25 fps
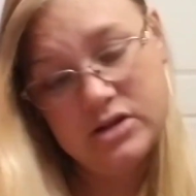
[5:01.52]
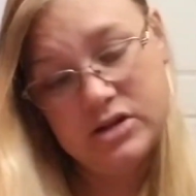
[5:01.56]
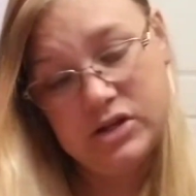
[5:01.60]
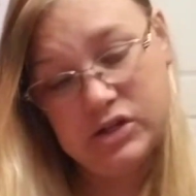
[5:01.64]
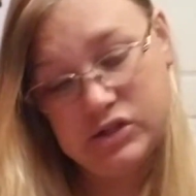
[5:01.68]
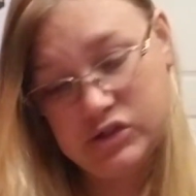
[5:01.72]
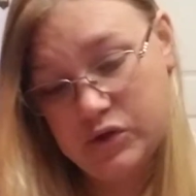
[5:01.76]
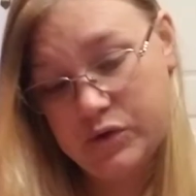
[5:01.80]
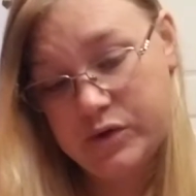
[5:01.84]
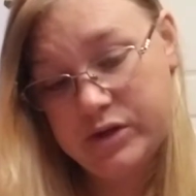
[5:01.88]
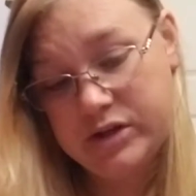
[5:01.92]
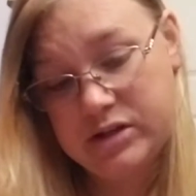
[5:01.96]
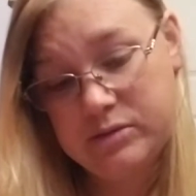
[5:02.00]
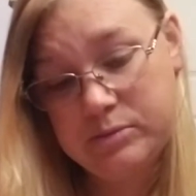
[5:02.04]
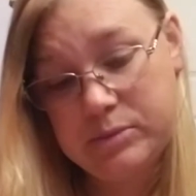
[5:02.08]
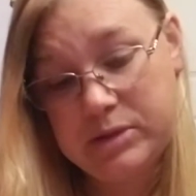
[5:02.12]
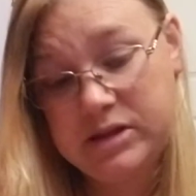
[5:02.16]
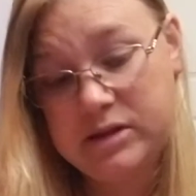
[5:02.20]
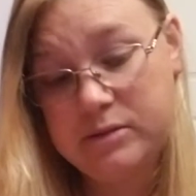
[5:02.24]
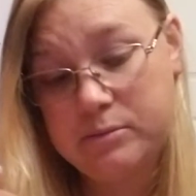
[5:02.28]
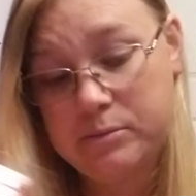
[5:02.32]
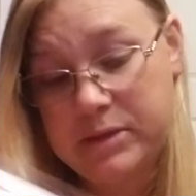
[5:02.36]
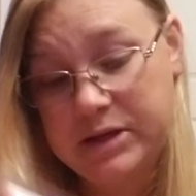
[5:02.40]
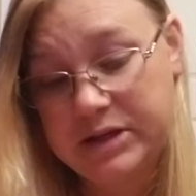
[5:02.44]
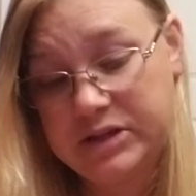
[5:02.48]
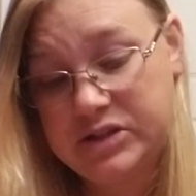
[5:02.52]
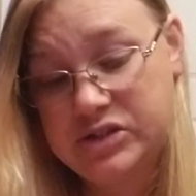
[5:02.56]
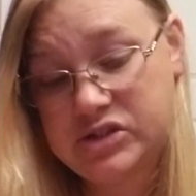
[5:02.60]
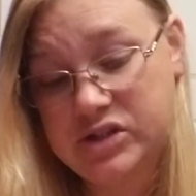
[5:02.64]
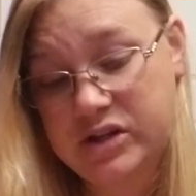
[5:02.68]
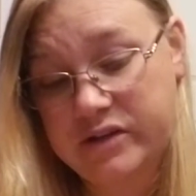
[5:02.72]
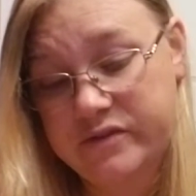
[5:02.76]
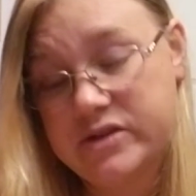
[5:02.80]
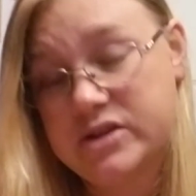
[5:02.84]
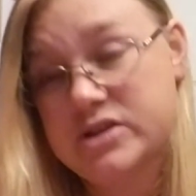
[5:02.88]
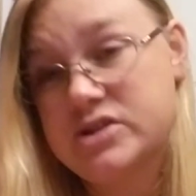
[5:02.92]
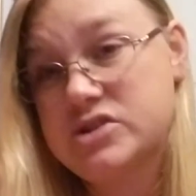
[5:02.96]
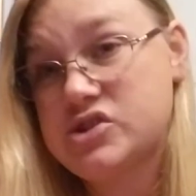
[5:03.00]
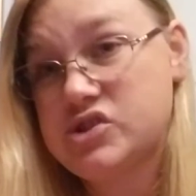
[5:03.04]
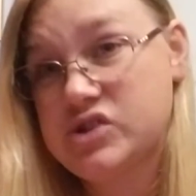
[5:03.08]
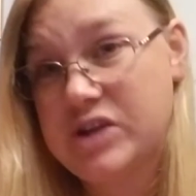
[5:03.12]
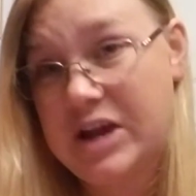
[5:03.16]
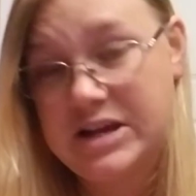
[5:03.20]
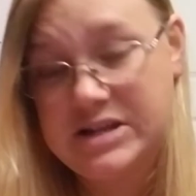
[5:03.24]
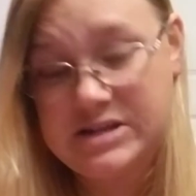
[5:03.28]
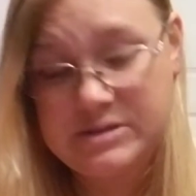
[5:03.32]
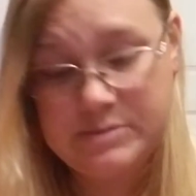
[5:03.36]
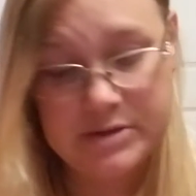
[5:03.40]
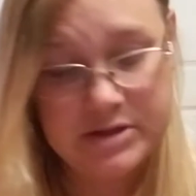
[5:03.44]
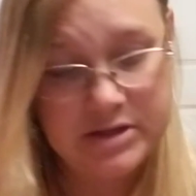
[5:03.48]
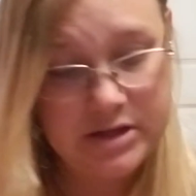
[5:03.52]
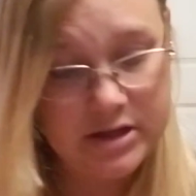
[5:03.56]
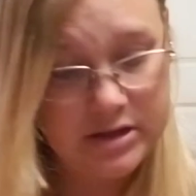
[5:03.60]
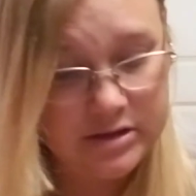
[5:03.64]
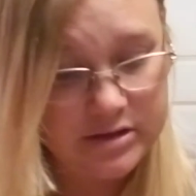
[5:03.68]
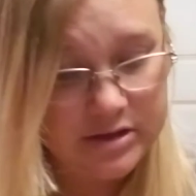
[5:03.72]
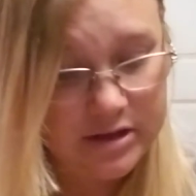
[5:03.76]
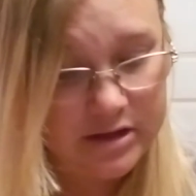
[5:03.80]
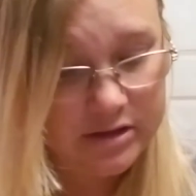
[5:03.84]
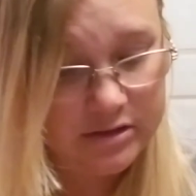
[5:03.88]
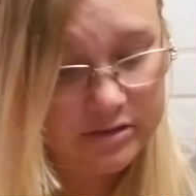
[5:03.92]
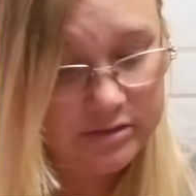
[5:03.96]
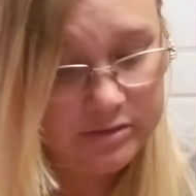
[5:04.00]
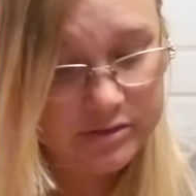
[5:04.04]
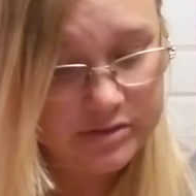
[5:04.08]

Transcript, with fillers: So it can be the mixed of the jasmine and that.